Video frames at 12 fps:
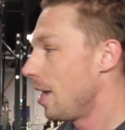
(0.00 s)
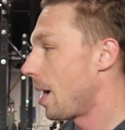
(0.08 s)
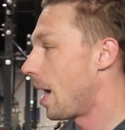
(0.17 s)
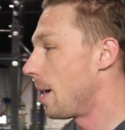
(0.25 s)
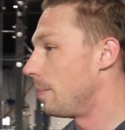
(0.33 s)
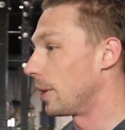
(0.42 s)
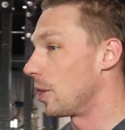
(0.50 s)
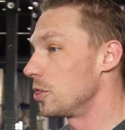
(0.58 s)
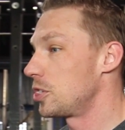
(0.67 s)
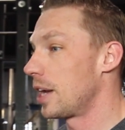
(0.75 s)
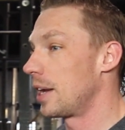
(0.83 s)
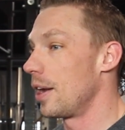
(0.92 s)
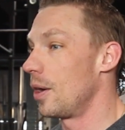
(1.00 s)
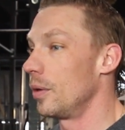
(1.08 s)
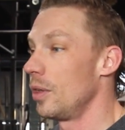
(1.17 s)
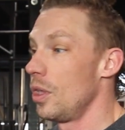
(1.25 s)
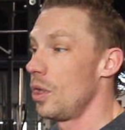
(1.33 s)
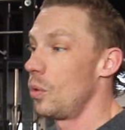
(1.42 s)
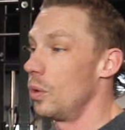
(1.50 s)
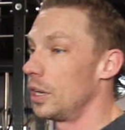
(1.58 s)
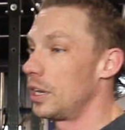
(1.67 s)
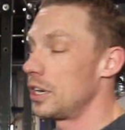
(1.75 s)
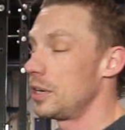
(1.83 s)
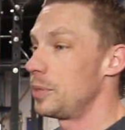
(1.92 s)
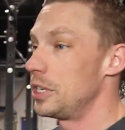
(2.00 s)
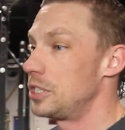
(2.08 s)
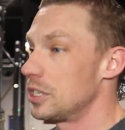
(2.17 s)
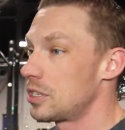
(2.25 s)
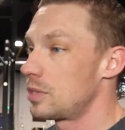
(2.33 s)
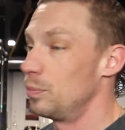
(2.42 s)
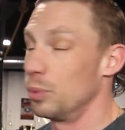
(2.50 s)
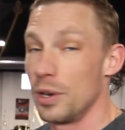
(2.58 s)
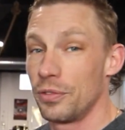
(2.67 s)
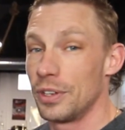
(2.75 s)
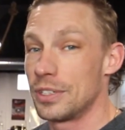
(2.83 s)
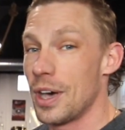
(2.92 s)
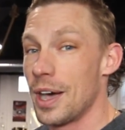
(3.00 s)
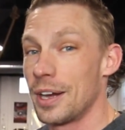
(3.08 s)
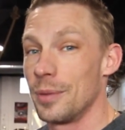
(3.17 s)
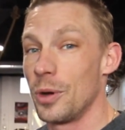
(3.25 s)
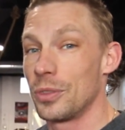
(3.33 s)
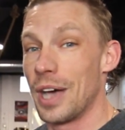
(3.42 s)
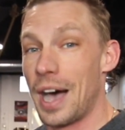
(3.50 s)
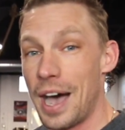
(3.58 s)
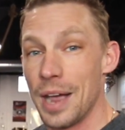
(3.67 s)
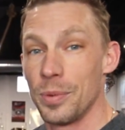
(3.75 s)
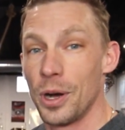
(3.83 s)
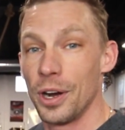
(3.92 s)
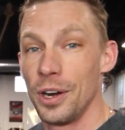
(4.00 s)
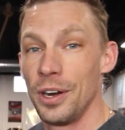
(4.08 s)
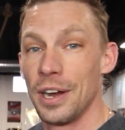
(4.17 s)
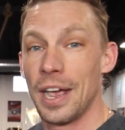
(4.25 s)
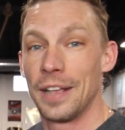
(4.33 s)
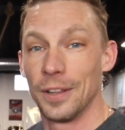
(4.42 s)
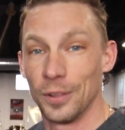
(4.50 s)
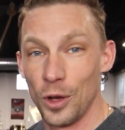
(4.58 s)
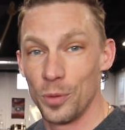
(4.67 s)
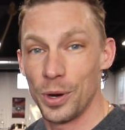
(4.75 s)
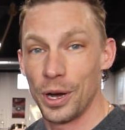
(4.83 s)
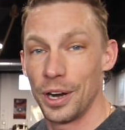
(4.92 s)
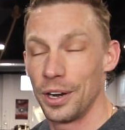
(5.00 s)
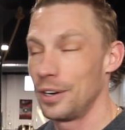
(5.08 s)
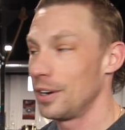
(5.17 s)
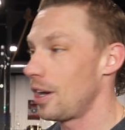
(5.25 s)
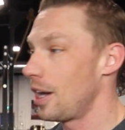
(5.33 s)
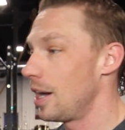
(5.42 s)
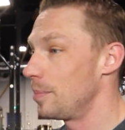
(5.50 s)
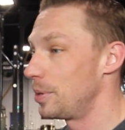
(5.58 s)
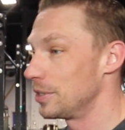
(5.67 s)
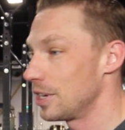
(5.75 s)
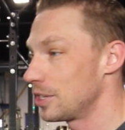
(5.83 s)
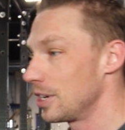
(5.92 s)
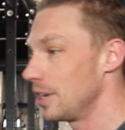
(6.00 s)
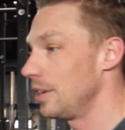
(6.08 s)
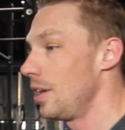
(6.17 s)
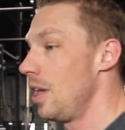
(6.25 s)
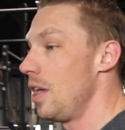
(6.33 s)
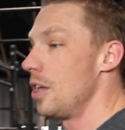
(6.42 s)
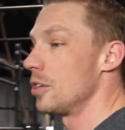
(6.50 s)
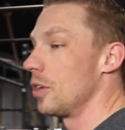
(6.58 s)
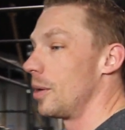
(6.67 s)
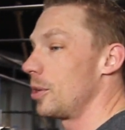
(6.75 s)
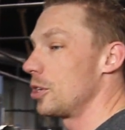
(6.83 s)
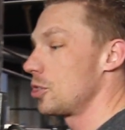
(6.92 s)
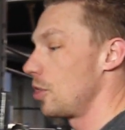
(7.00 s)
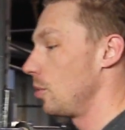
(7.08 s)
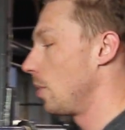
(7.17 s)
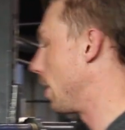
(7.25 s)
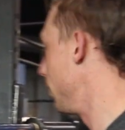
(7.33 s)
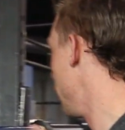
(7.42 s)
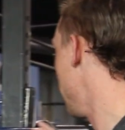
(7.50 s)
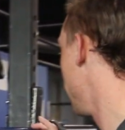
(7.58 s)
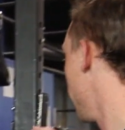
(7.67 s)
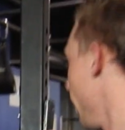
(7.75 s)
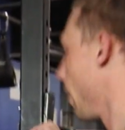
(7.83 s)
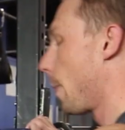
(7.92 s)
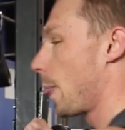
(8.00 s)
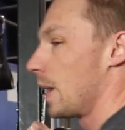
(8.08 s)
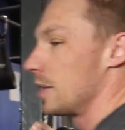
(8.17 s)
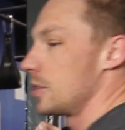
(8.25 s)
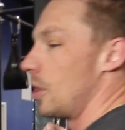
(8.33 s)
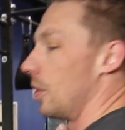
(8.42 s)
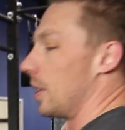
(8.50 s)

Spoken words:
but go check it out. We're going to be just briefly talking about the high bar and the low bar position. So I'm going to show you what I mean. So